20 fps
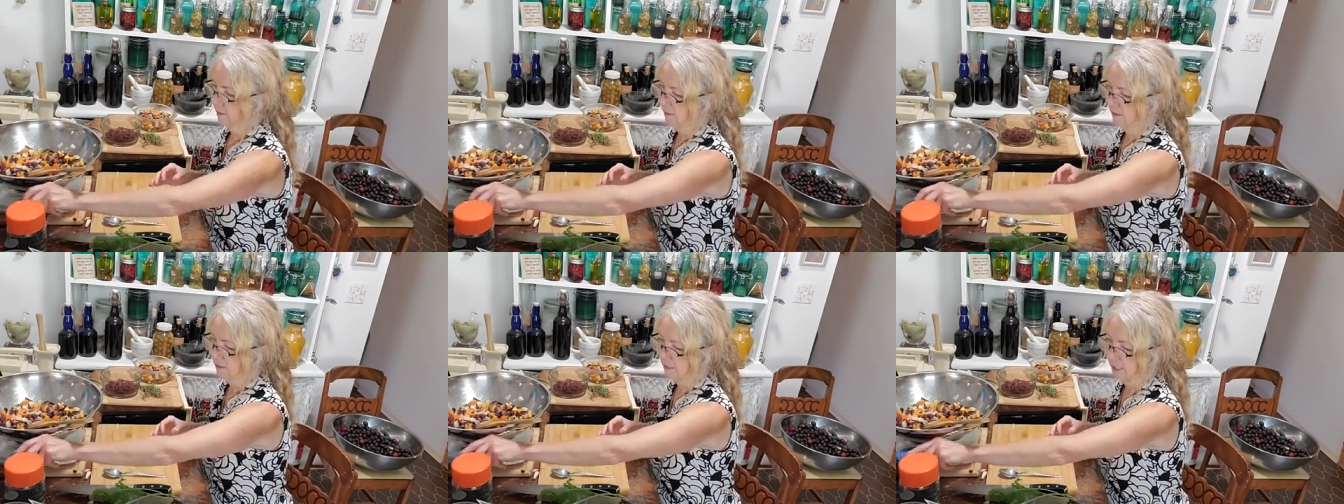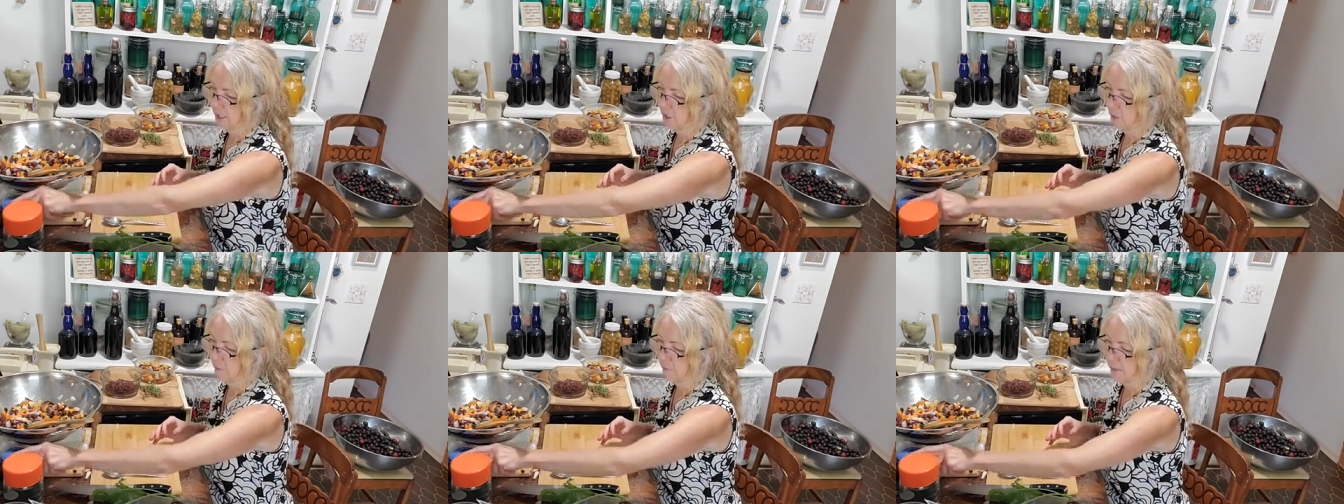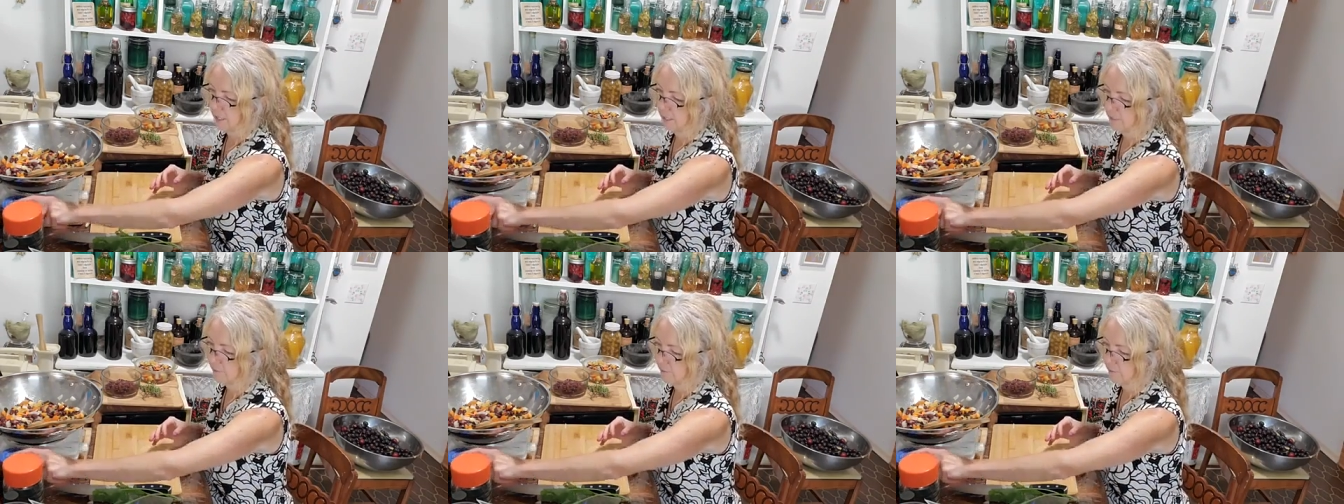tell
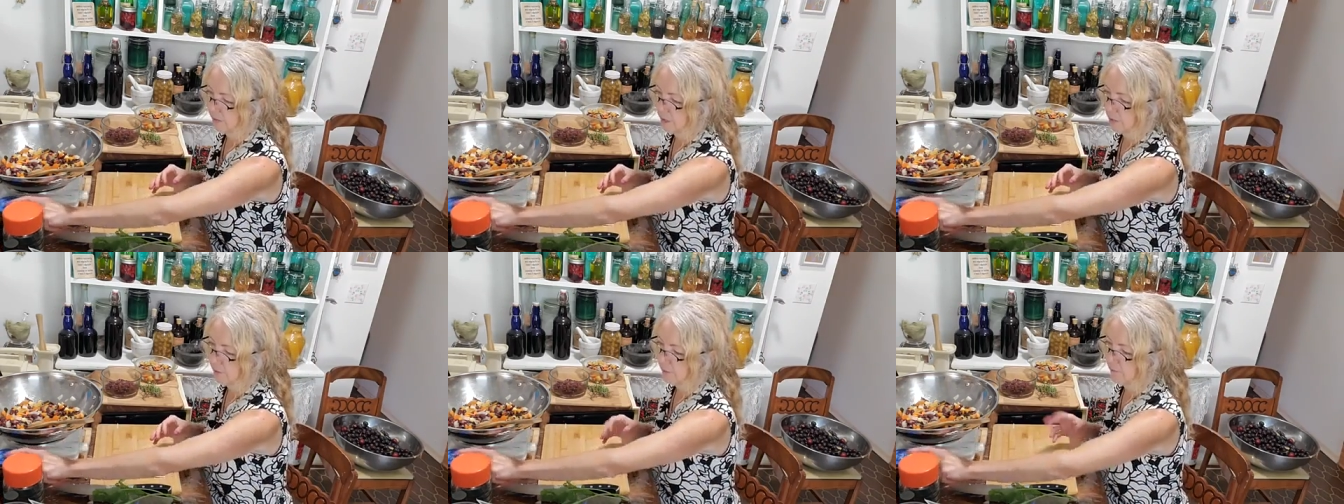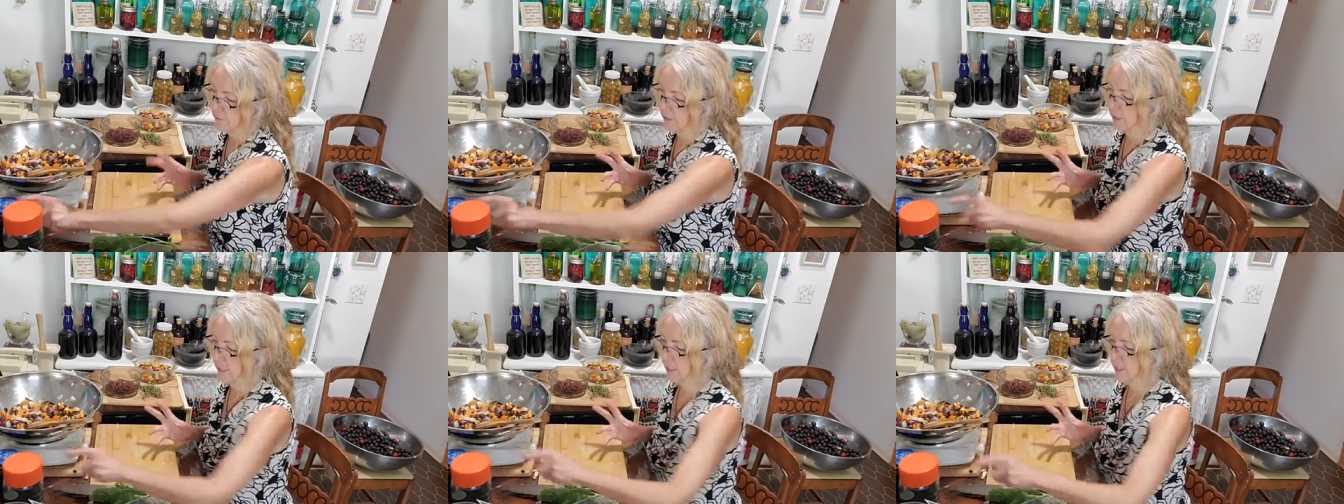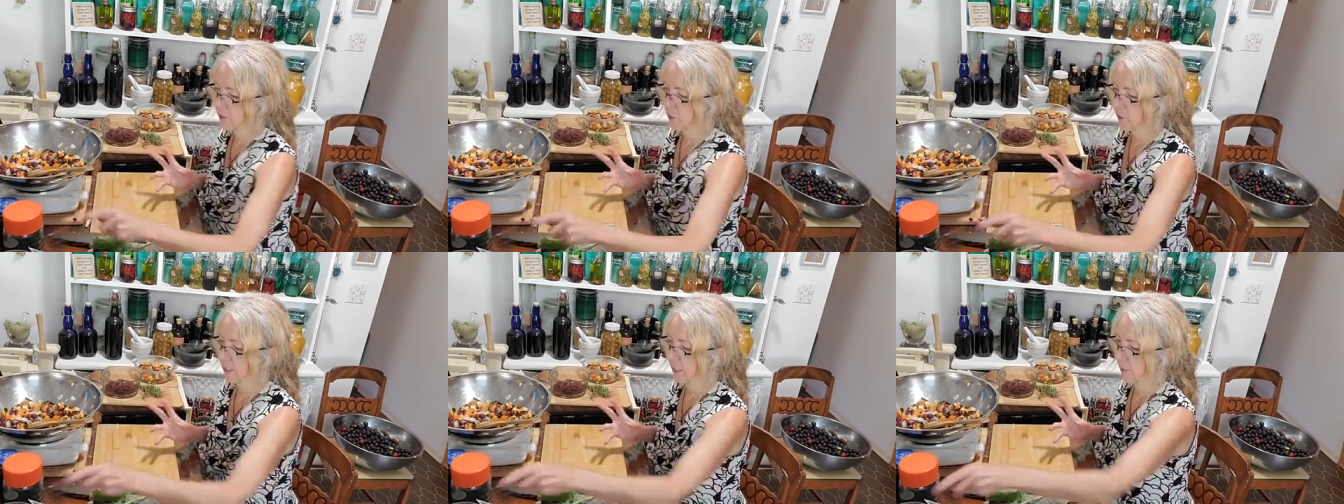me if that felt like
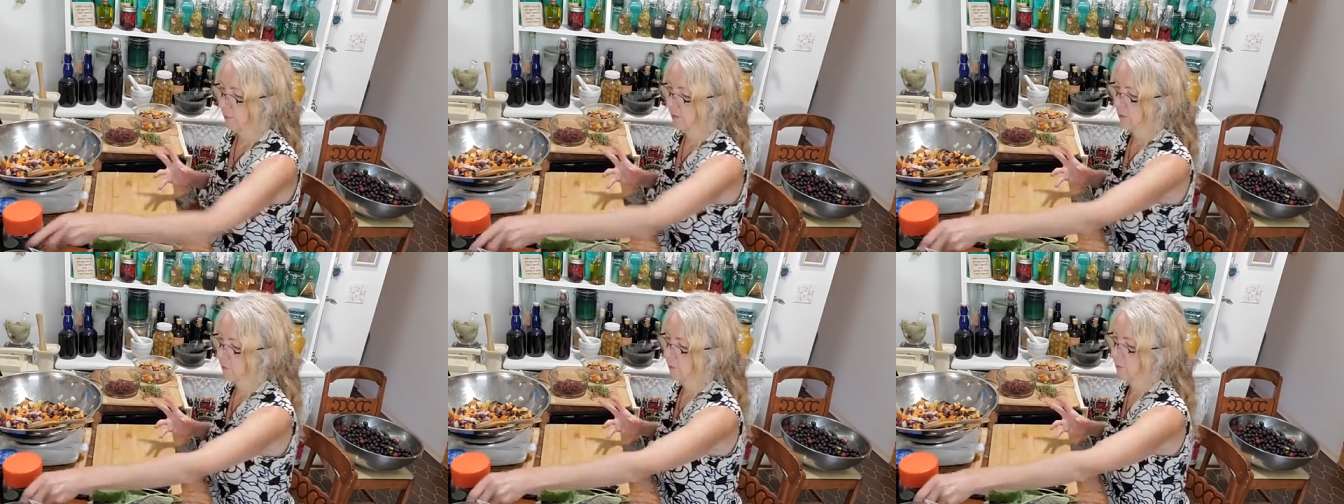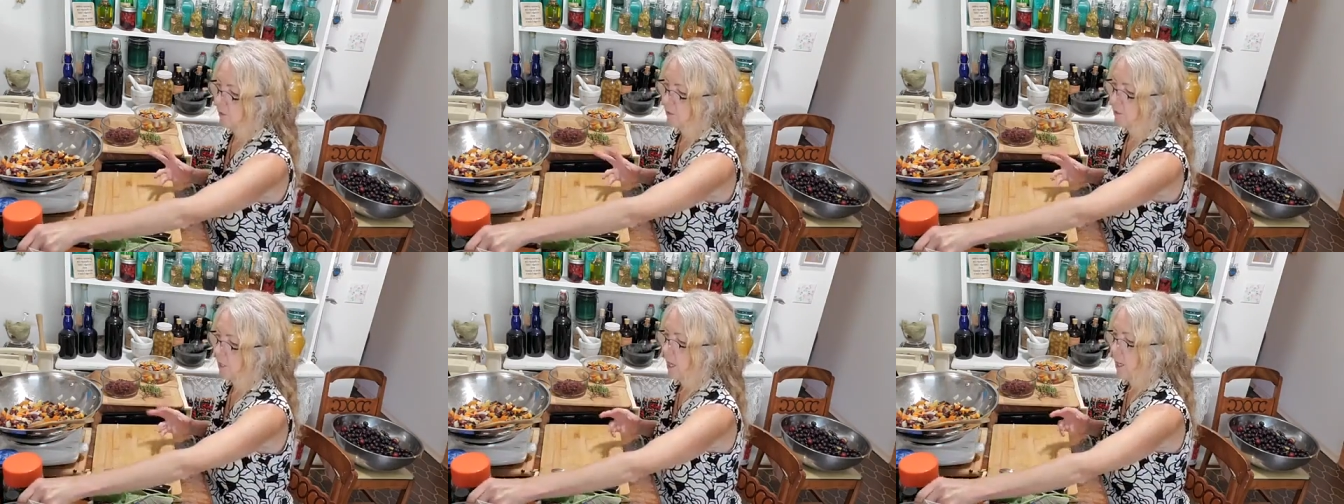2 tablespoons.